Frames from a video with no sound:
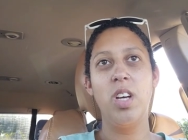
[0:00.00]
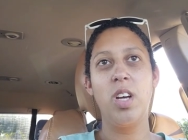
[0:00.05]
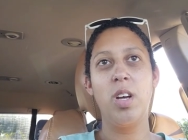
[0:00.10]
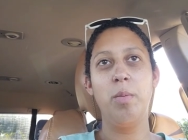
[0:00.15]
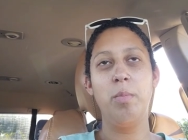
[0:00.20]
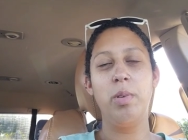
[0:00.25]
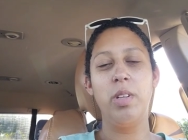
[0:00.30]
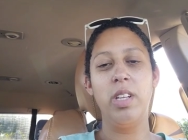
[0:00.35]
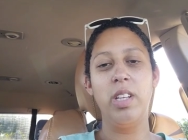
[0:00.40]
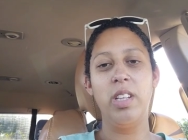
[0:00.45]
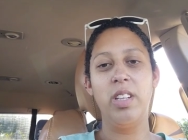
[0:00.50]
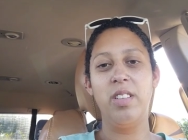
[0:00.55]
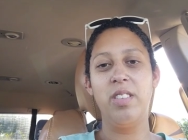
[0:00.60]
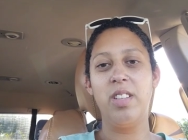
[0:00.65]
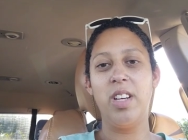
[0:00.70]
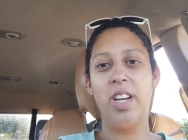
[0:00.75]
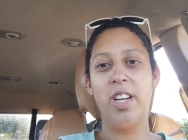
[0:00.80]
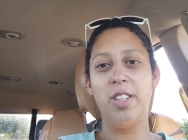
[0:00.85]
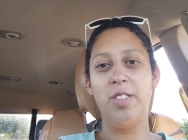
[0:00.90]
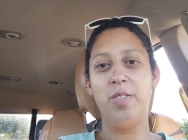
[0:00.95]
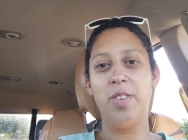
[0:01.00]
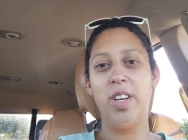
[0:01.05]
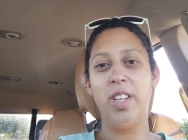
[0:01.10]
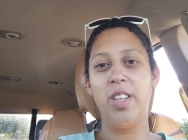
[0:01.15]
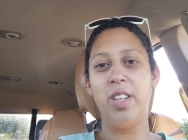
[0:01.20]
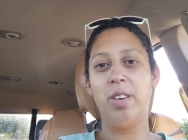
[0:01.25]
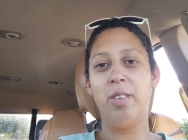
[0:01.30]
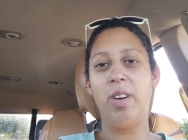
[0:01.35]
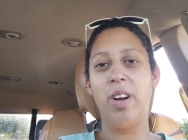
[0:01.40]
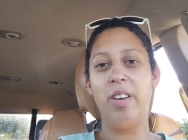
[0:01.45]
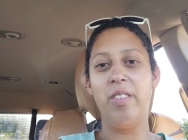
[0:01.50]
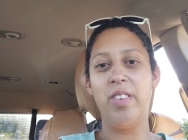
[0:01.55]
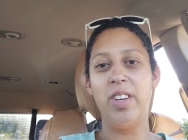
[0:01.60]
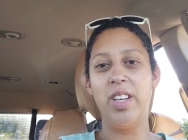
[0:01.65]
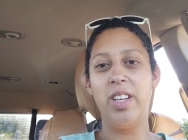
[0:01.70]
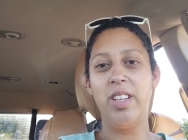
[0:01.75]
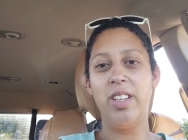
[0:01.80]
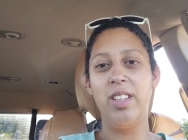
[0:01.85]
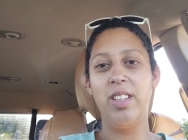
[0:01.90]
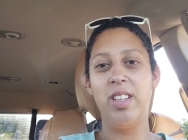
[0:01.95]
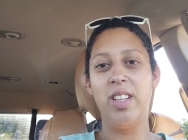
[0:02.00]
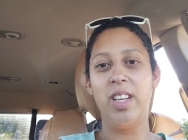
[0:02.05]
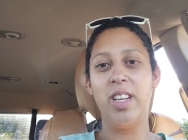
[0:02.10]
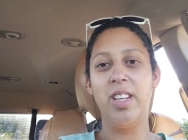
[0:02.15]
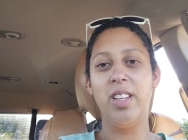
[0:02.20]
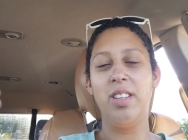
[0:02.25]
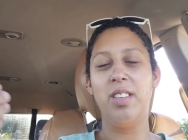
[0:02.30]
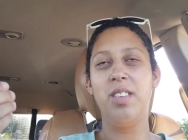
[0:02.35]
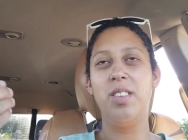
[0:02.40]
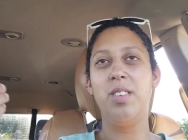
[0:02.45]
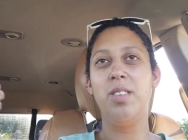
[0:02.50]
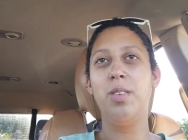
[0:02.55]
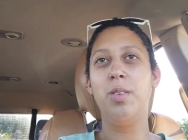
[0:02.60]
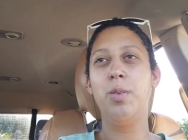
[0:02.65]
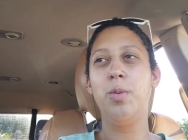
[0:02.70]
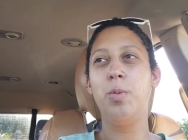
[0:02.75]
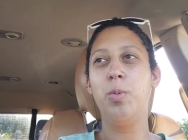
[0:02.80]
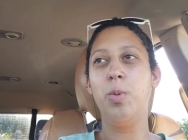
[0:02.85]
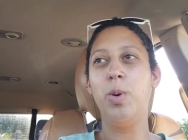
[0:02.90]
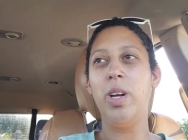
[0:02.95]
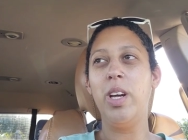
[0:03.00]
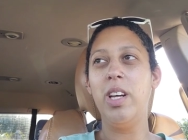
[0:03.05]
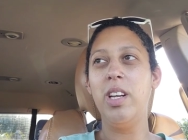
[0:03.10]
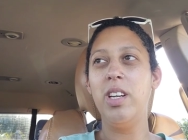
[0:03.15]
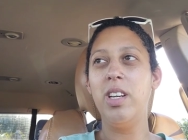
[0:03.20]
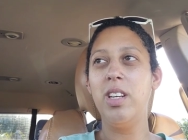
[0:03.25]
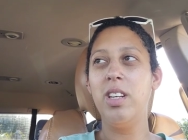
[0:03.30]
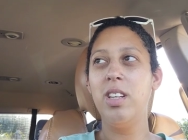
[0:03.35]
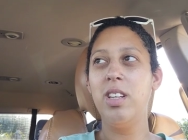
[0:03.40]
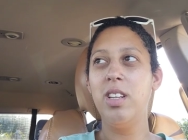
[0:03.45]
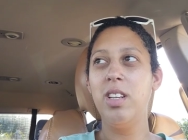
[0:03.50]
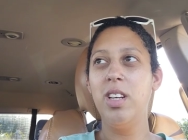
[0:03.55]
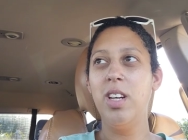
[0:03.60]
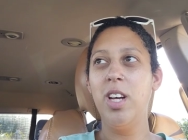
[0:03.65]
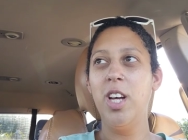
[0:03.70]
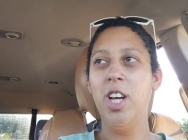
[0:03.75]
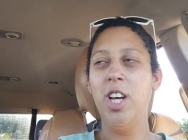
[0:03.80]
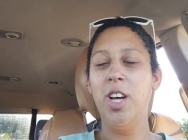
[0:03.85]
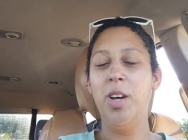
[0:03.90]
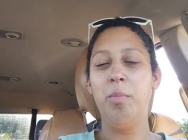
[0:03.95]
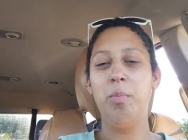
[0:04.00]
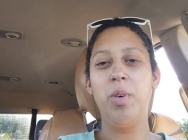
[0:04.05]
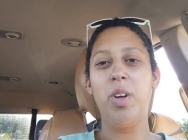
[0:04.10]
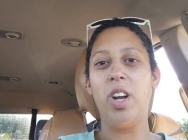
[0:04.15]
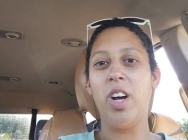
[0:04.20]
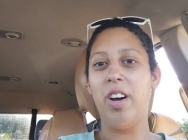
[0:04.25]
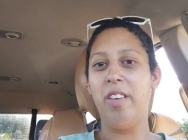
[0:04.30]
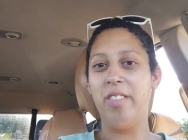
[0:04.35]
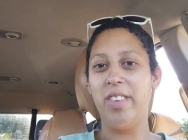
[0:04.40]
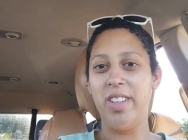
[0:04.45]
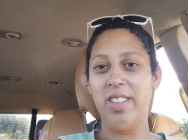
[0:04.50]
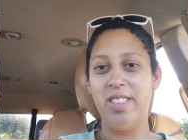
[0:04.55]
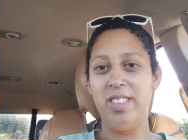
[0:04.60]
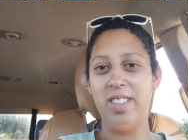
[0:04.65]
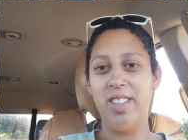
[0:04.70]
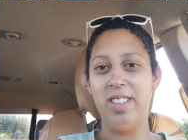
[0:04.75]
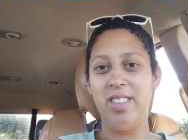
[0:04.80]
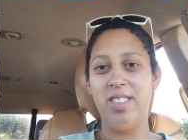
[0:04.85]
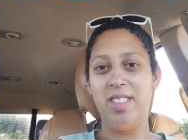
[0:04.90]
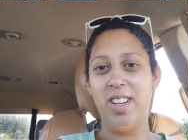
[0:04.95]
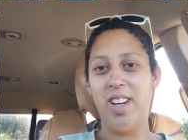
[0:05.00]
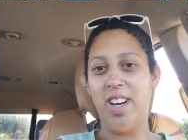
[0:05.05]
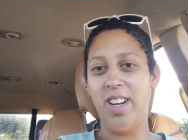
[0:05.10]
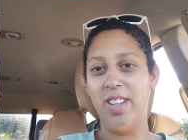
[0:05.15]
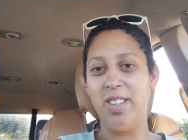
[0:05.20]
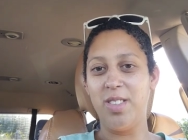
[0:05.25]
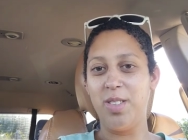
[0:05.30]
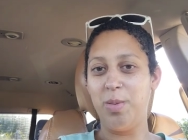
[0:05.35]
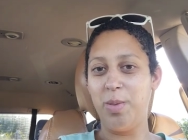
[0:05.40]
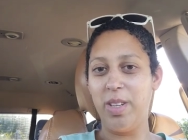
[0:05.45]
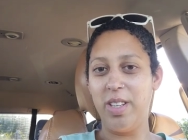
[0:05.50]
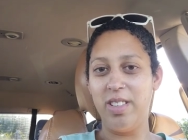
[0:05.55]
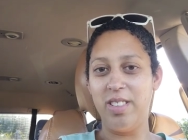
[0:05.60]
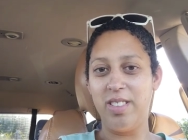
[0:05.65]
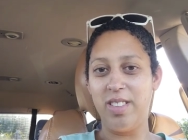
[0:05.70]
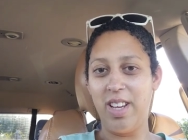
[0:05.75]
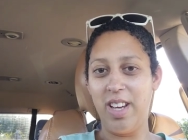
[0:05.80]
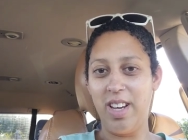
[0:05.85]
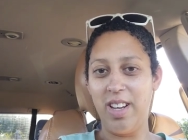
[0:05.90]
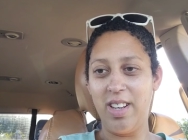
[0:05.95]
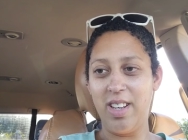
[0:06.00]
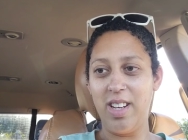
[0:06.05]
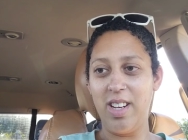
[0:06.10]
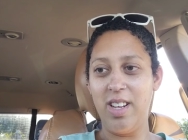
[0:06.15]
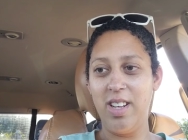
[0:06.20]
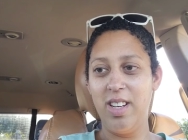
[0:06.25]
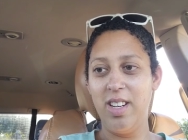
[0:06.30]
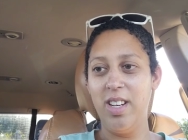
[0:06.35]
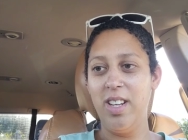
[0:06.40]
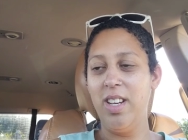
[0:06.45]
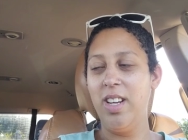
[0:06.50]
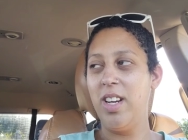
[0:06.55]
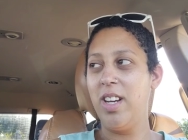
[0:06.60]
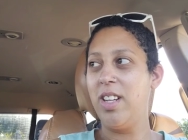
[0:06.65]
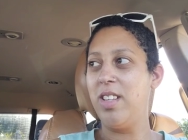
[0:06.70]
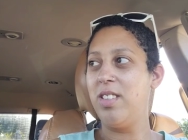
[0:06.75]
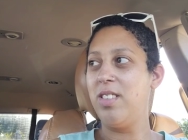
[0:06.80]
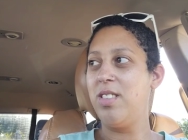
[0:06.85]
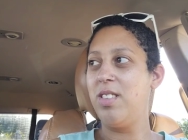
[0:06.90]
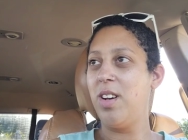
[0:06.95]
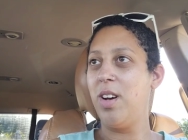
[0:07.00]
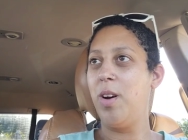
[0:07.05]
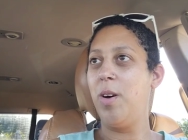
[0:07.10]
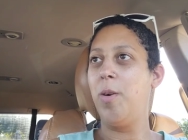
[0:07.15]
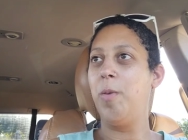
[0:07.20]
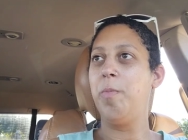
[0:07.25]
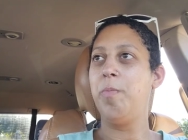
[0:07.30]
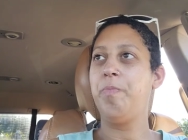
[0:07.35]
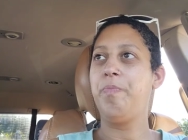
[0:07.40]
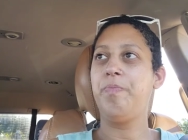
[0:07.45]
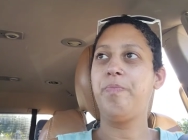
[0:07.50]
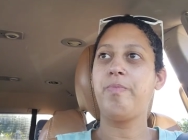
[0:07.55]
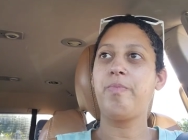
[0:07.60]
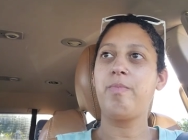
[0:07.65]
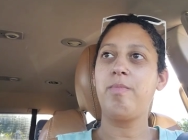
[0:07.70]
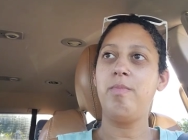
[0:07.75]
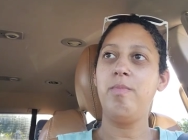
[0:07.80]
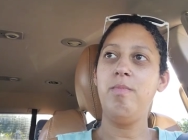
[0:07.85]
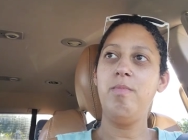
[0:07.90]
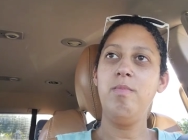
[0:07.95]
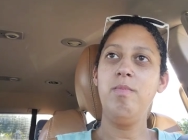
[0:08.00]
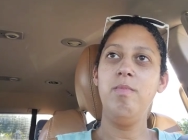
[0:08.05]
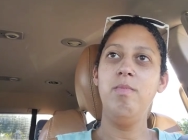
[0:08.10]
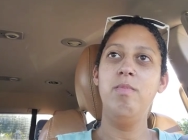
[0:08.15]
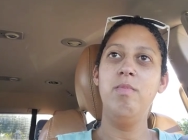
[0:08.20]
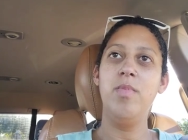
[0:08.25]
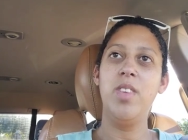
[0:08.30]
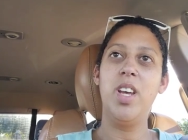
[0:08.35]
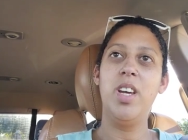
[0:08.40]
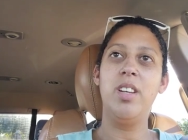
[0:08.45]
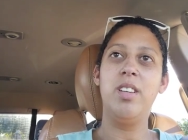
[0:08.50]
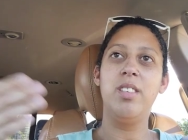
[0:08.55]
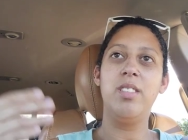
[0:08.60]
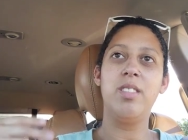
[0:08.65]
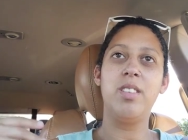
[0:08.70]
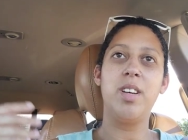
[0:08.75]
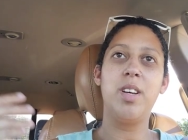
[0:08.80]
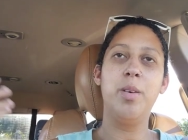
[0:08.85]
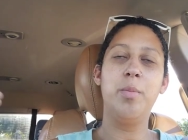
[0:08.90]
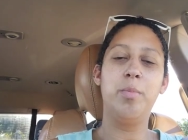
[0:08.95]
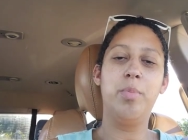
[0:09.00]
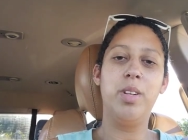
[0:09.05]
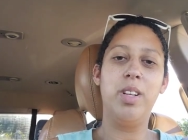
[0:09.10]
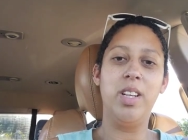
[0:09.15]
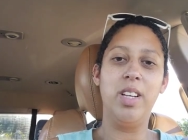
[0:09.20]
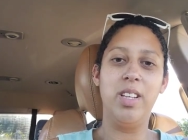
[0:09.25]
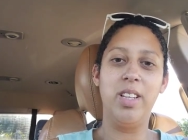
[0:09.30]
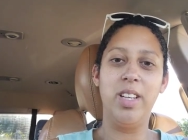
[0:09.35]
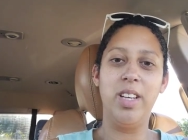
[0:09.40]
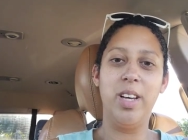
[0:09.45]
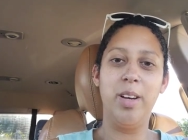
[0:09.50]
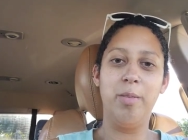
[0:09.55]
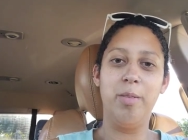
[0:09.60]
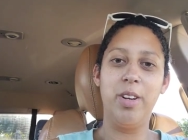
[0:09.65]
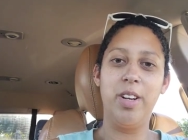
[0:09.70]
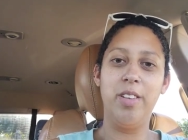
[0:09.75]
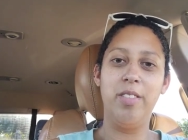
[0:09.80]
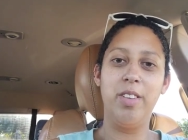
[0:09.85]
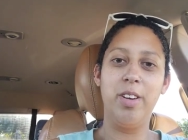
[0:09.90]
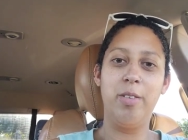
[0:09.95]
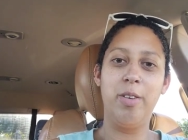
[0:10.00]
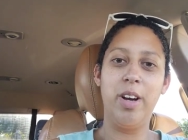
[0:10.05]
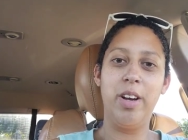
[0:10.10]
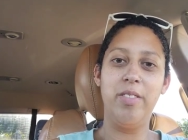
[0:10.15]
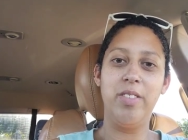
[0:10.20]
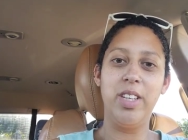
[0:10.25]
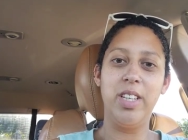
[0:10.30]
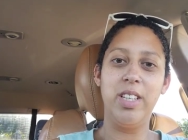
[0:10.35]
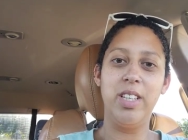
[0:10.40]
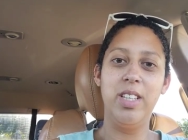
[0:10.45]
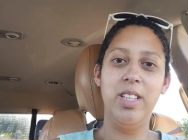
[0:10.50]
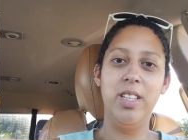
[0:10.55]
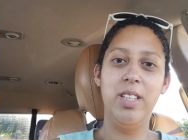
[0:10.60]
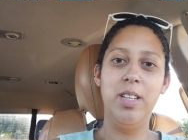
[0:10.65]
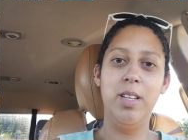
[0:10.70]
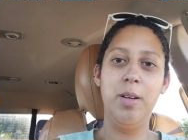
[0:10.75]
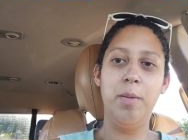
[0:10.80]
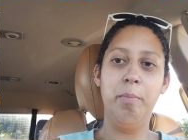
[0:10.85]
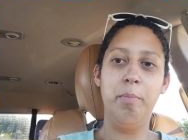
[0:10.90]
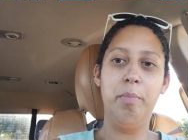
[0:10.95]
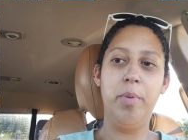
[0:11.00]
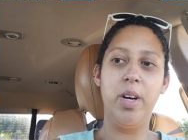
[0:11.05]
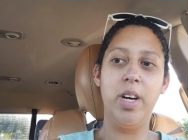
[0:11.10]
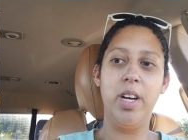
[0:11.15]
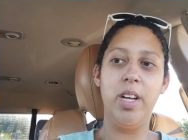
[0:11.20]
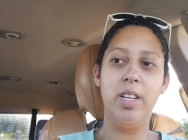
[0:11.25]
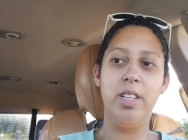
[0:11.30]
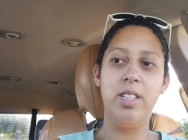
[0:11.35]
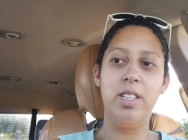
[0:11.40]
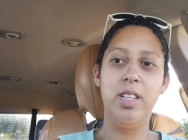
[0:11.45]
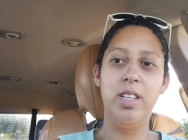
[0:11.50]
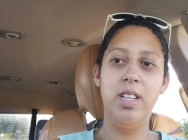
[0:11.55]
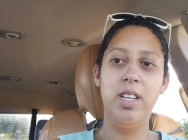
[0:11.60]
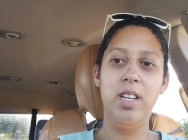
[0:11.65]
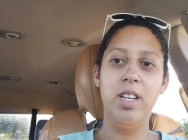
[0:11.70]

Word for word: completely satisfy the craving, like it's sweet, but obviously it's not as sweet as candy, and so it doesn't completely get rid of the craving, but